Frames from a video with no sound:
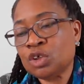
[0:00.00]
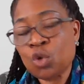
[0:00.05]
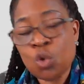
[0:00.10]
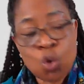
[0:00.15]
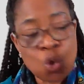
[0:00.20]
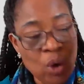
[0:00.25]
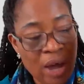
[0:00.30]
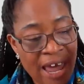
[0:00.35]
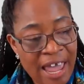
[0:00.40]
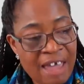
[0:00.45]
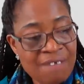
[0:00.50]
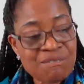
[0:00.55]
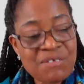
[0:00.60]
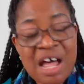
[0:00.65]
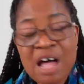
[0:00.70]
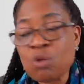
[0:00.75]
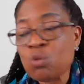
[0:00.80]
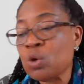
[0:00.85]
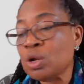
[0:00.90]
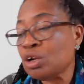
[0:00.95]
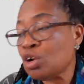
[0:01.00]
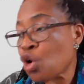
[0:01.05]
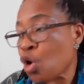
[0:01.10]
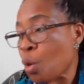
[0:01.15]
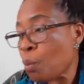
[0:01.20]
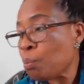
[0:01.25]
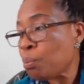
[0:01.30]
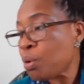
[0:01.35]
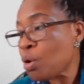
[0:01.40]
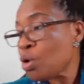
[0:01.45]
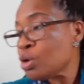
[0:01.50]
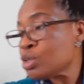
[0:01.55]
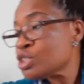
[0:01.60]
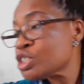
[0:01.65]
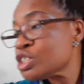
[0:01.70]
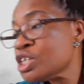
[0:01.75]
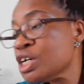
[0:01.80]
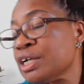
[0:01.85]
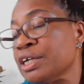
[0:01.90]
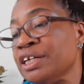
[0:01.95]
Whoever will
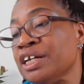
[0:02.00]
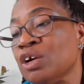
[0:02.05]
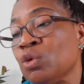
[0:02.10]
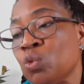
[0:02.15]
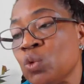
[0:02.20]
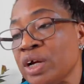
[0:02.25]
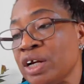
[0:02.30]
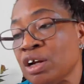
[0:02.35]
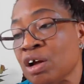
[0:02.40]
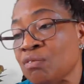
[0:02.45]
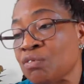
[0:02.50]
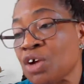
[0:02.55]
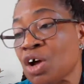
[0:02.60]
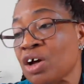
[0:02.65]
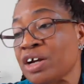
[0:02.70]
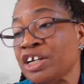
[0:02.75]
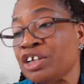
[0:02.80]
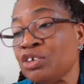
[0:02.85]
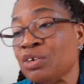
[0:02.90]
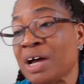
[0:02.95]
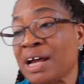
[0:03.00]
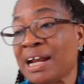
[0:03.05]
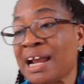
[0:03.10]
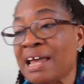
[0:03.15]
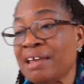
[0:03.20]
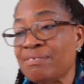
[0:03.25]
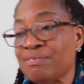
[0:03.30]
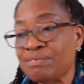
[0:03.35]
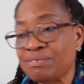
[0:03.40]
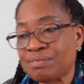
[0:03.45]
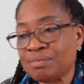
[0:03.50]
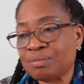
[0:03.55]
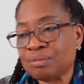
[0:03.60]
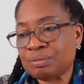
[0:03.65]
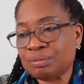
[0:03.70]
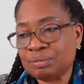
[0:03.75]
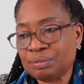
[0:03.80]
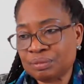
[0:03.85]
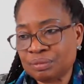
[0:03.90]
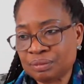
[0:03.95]
oppose the will of God in your life,
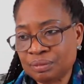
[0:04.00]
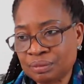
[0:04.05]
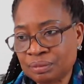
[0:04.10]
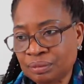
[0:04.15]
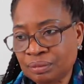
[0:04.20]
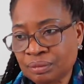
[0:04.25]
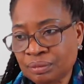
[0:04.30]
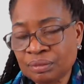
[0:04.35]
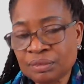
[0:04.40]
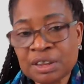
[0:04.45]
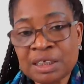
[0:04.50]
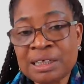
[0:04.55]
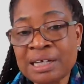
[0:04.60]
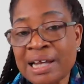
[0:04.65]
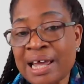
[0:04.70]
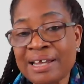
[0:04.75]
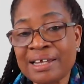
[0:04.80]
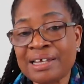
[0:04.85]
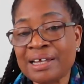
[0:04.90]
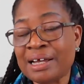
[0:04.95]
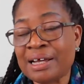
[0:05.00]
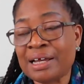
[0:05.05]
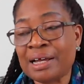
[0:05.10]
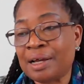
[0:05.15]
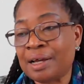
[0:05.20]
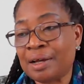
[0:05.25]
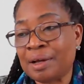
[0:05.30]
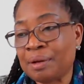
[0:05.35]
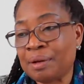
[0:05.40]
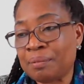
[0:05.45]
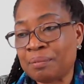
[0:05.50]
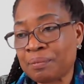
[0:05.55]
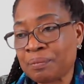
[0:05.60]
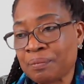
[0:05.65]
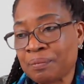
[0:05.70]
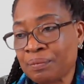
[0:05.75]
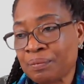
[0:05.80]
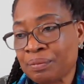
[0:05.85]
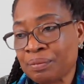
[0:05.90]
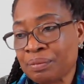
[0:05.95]
like Haman